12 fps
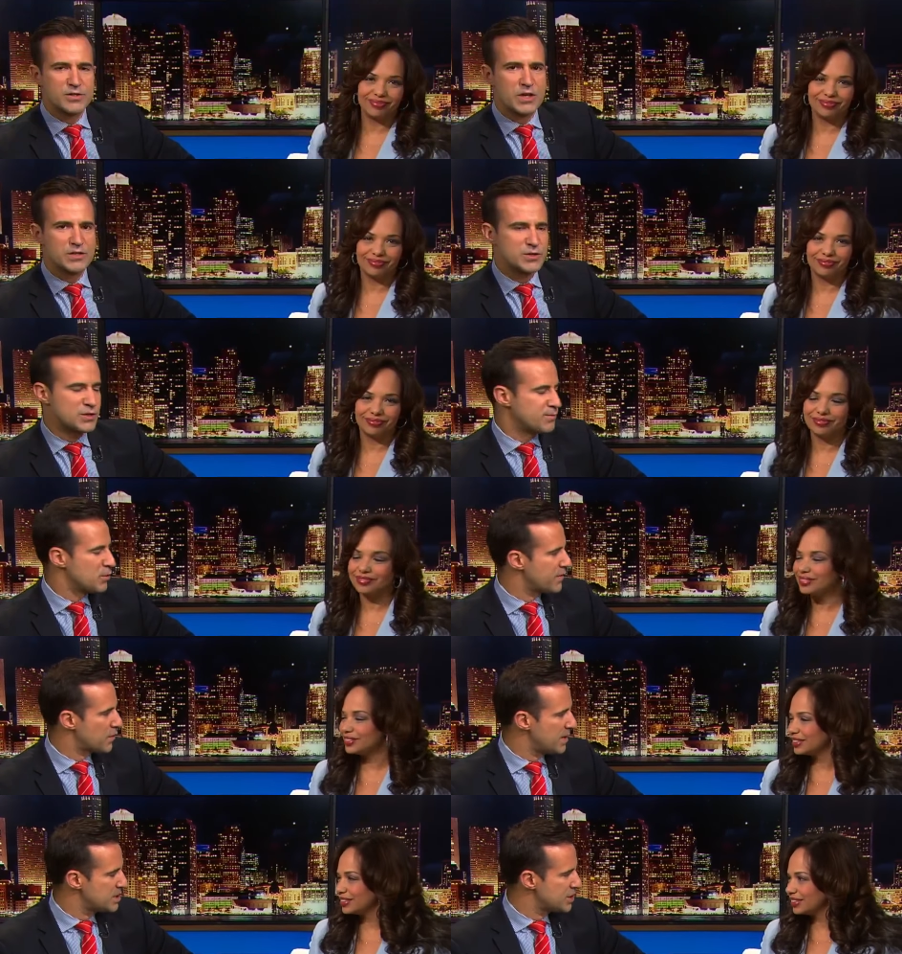Speaker 1: There's also some
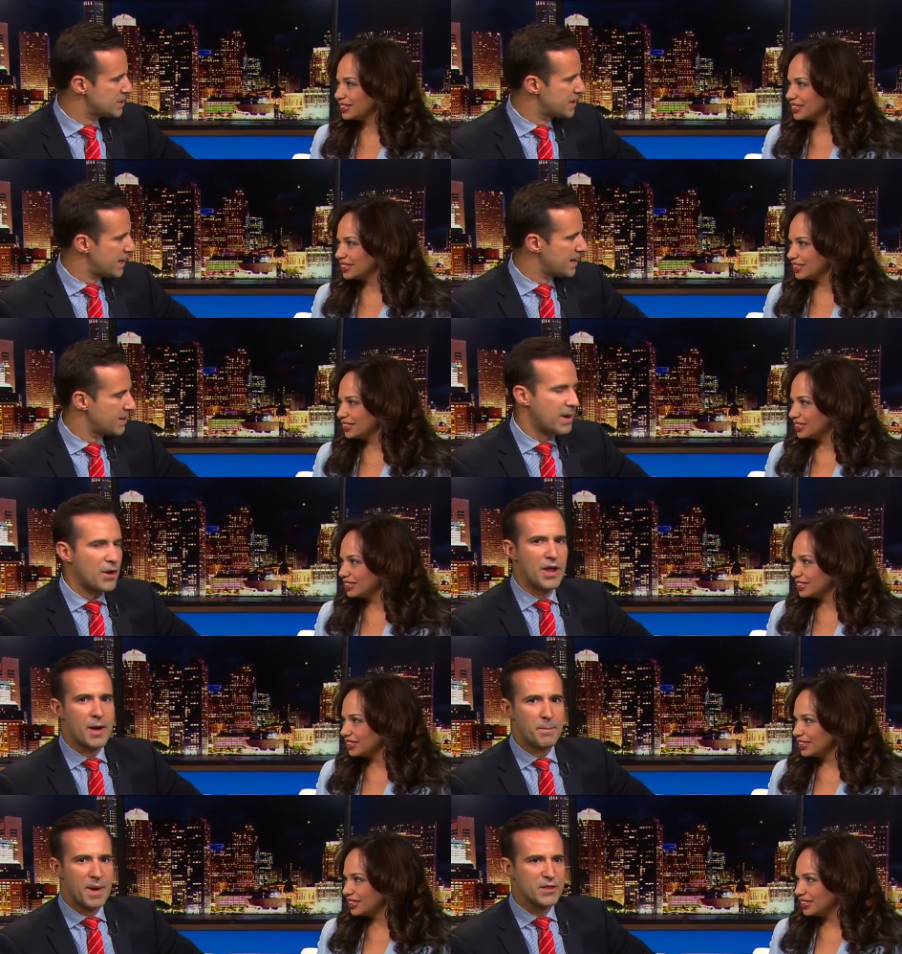new information tonight
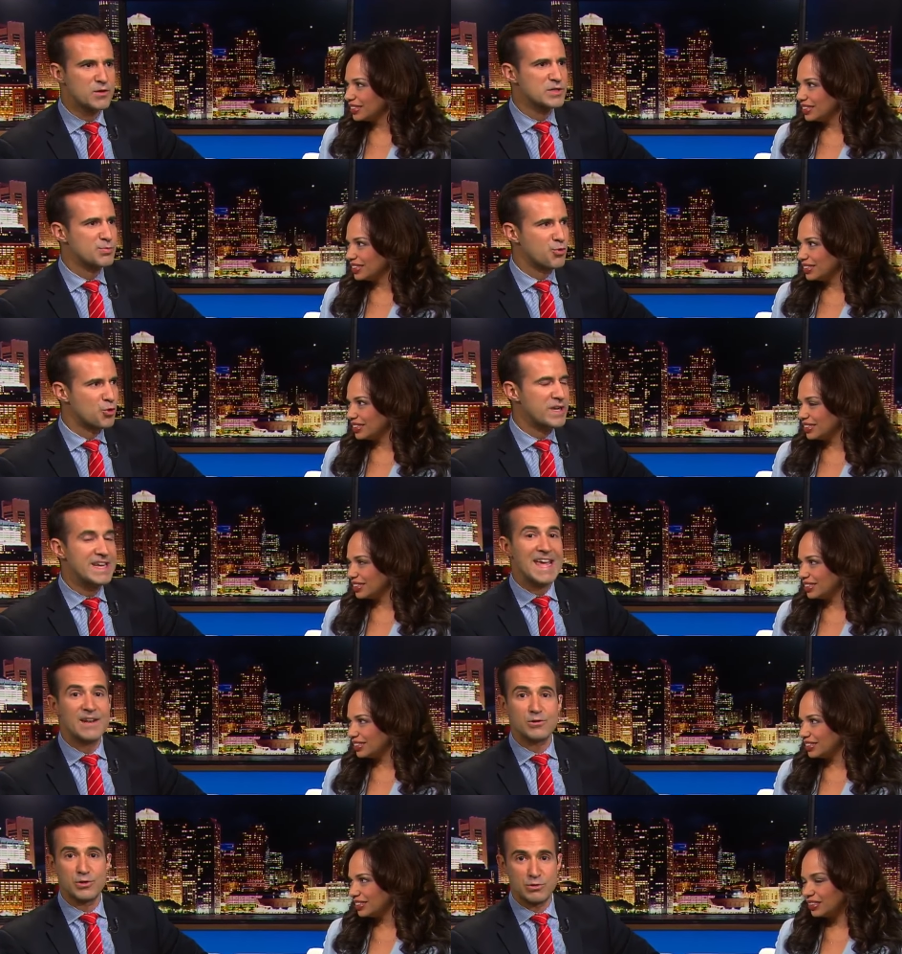about a mother's
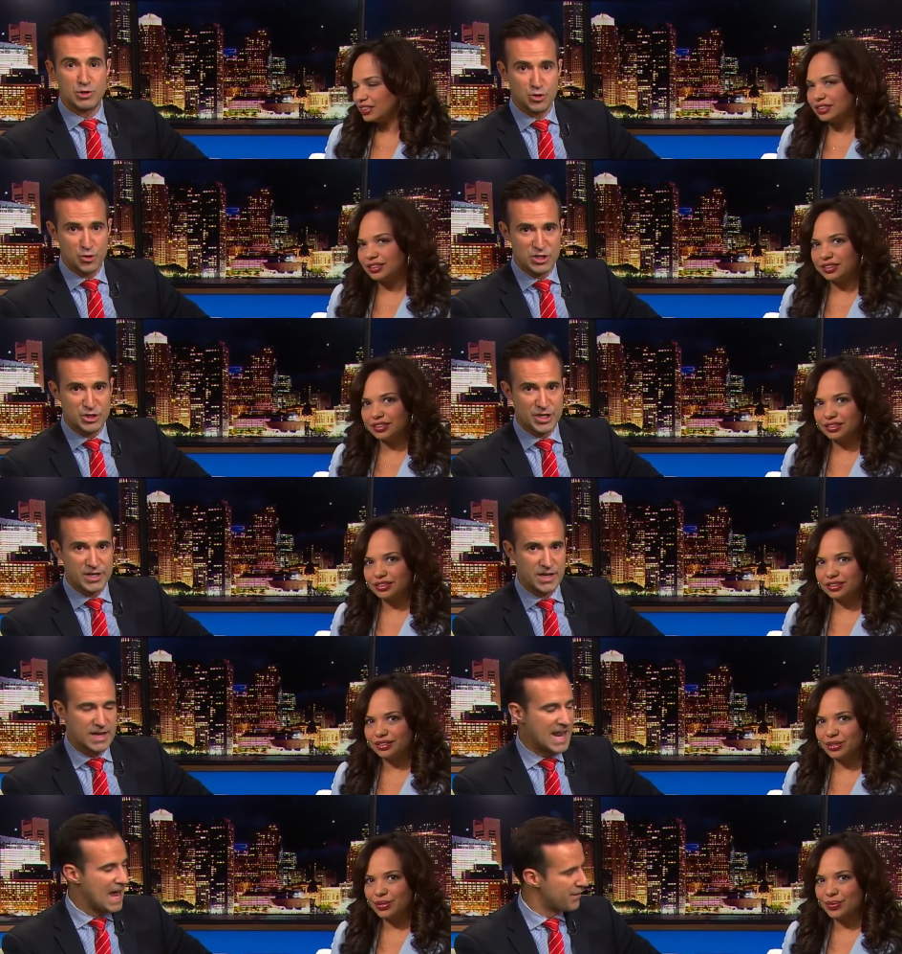prenatal
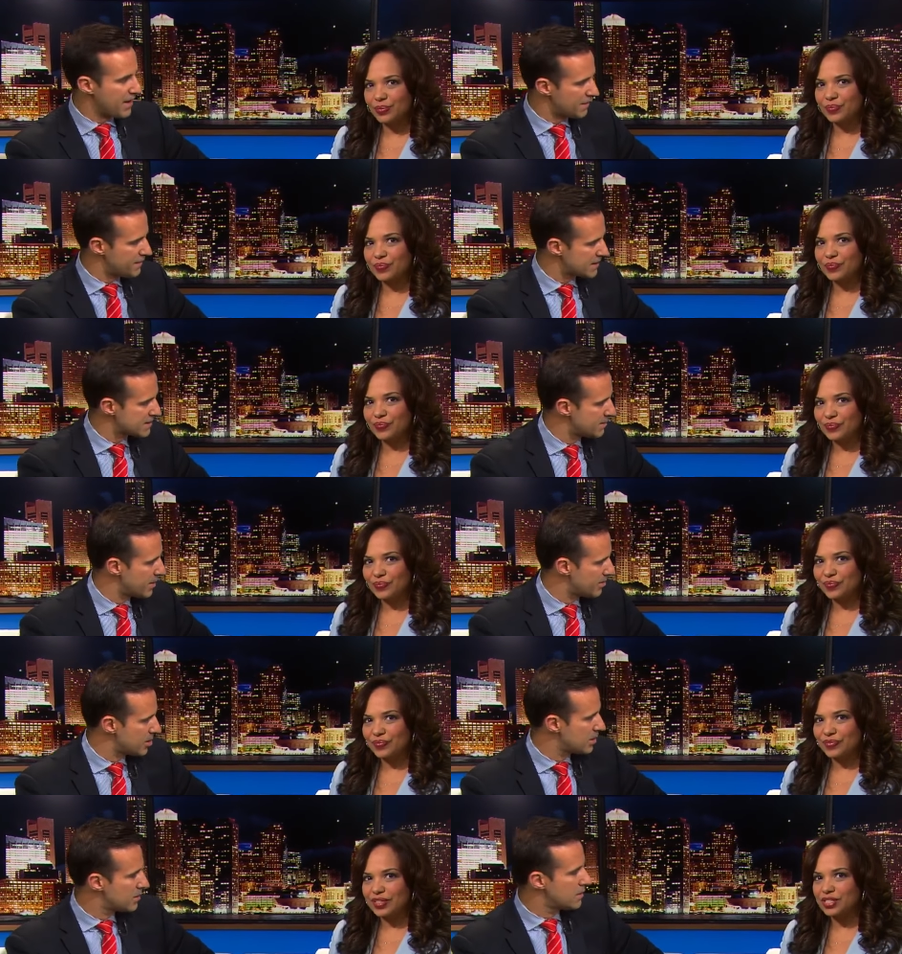nutrition and how that affects the
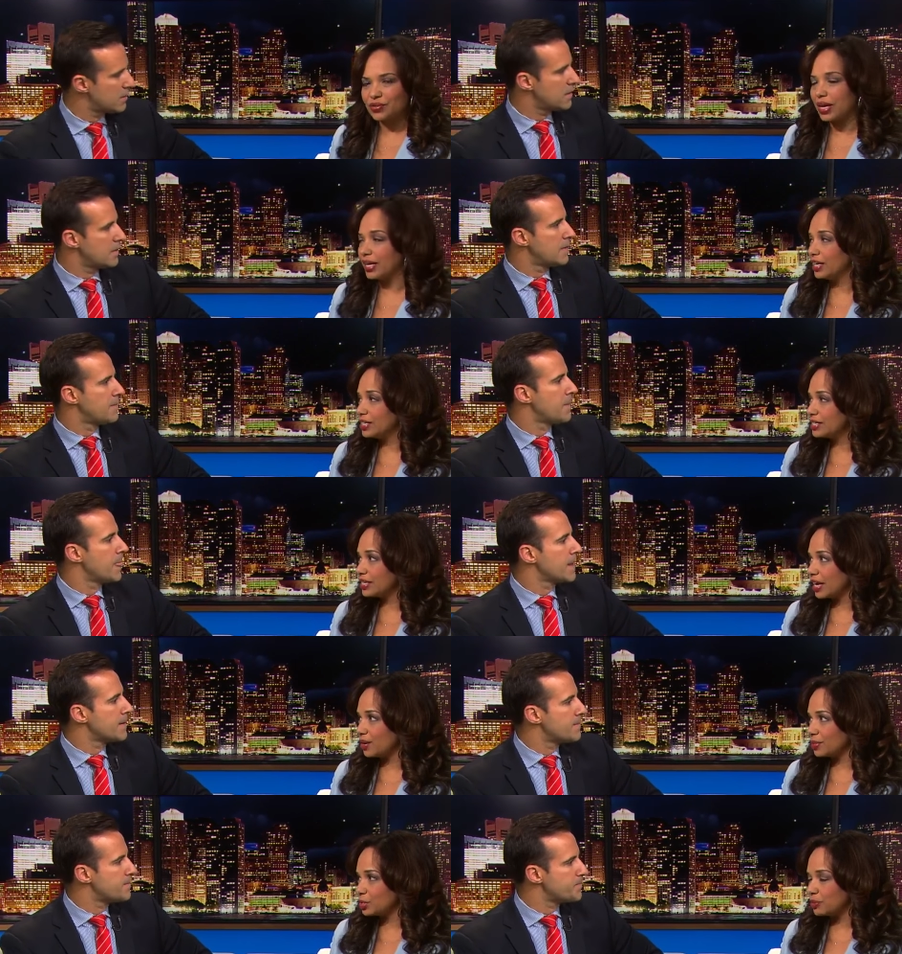baby.
Speaker 2: That's right. And
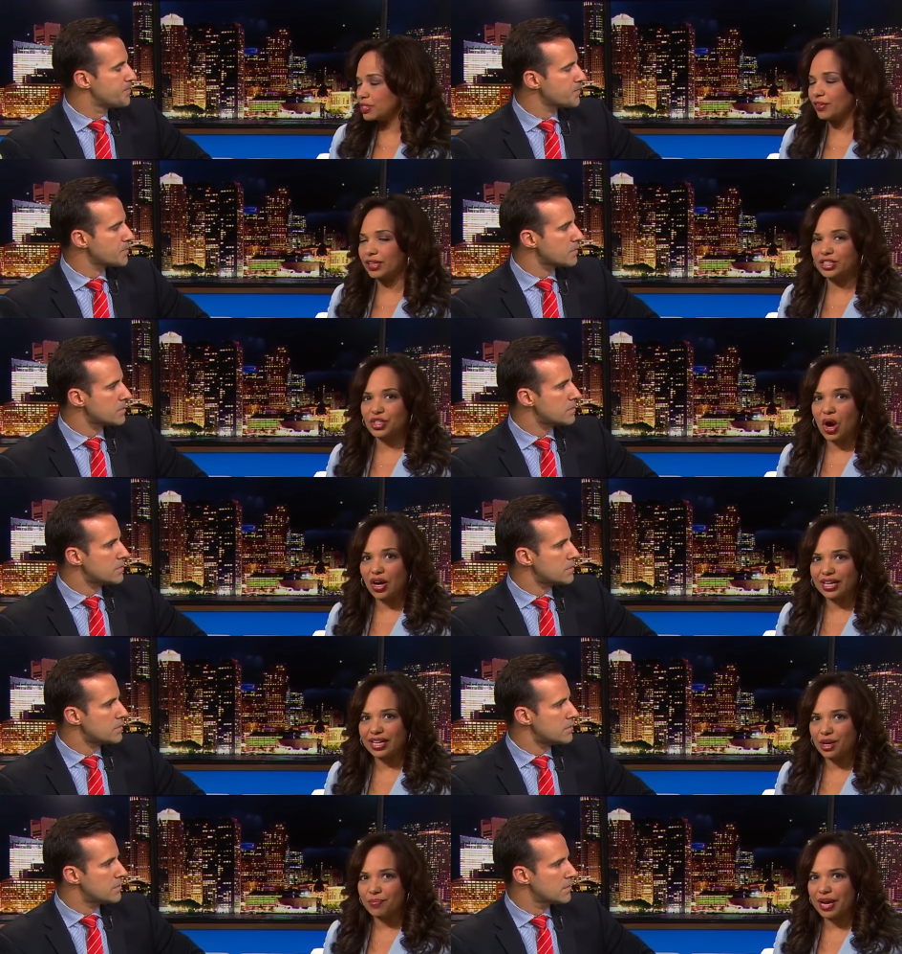tonight we're specifically
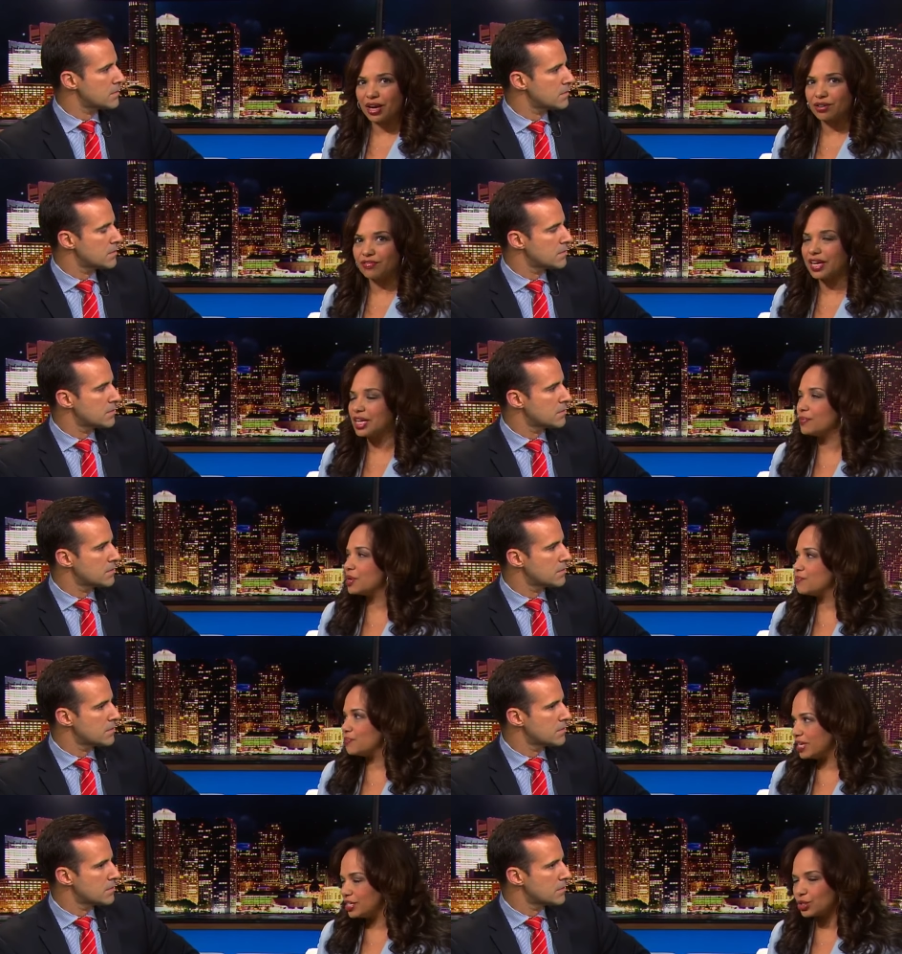talking about
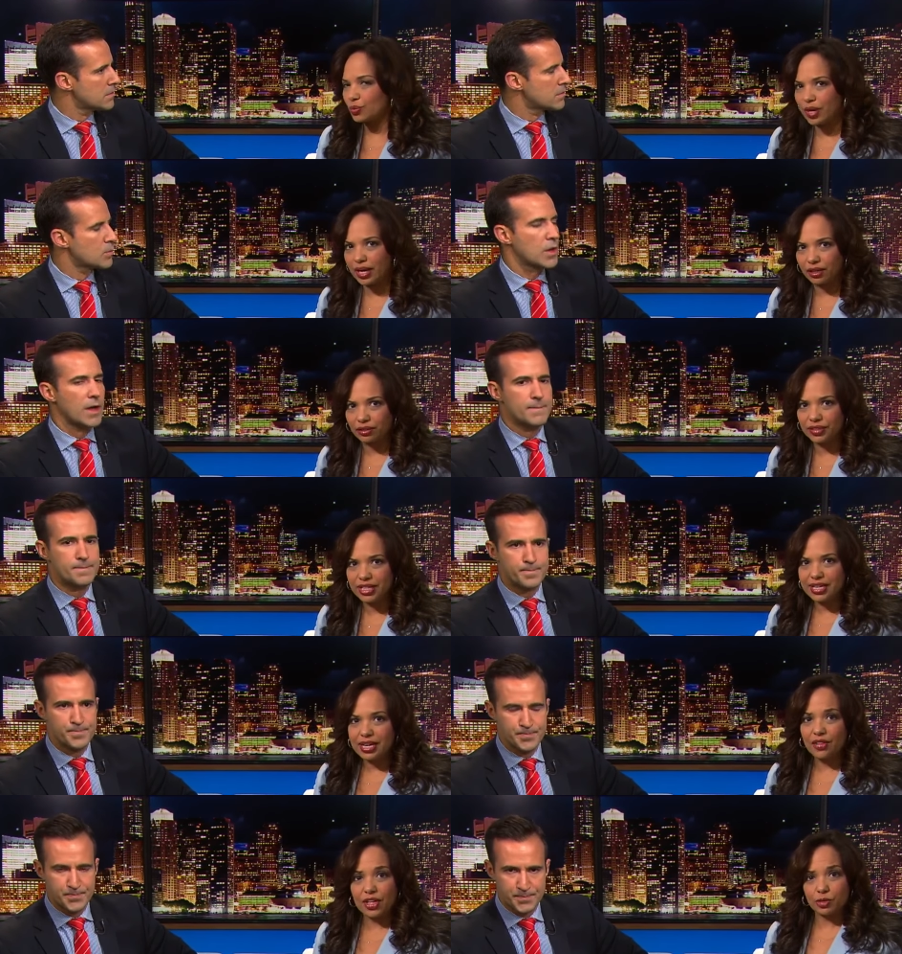vitamin B12. Okay. And